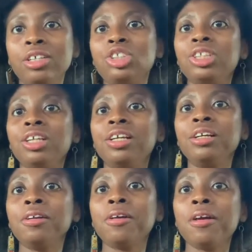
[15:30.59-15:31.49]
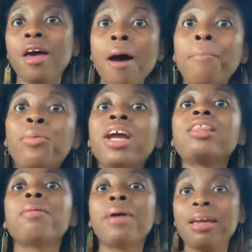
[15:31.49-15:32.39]
She helped
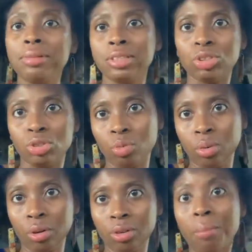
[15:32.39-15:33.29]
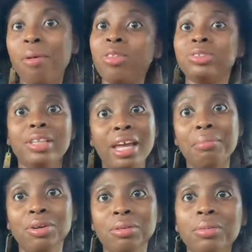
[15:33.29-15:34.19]
bring the babies into the world. The mothers
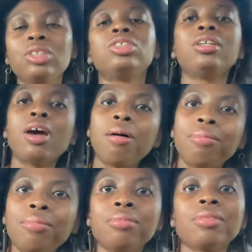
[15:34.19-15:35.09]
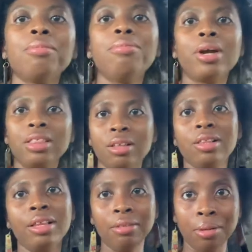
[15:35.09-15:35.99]
labored, but she helped bring
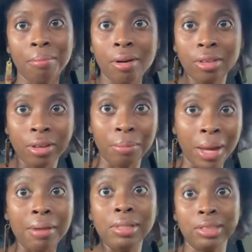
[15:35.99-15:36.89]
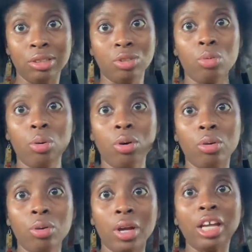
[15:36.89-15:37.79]
the babies into the
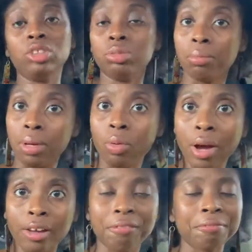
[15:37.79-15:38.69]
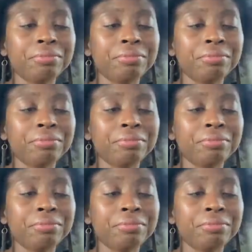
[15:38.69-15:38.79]
world. Okay, she was a midwife.